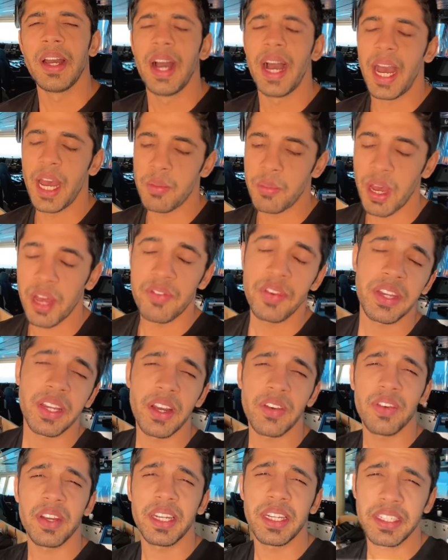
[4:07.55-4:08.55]
I'm having
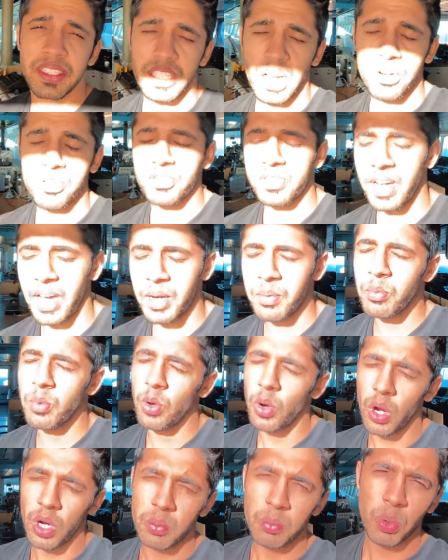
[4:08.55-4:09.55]
a very tough
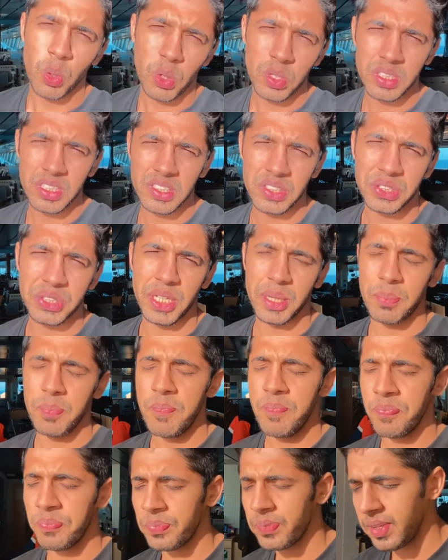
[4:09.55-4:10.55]
time on board the ship,
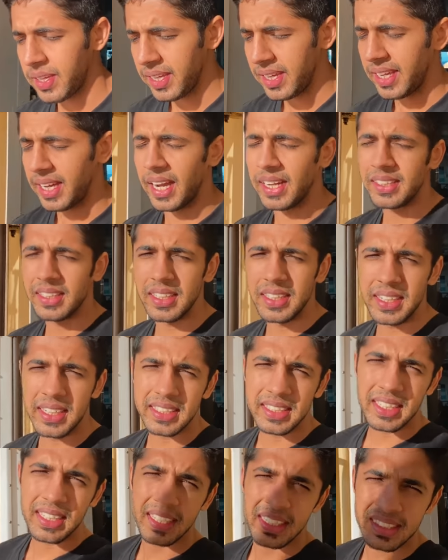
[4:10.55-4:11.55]
and the
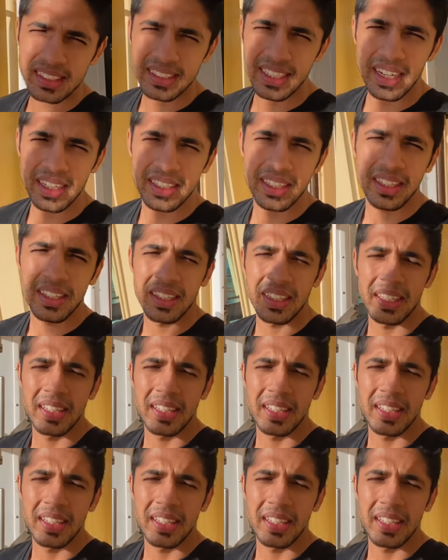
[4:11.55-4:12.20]
reason is that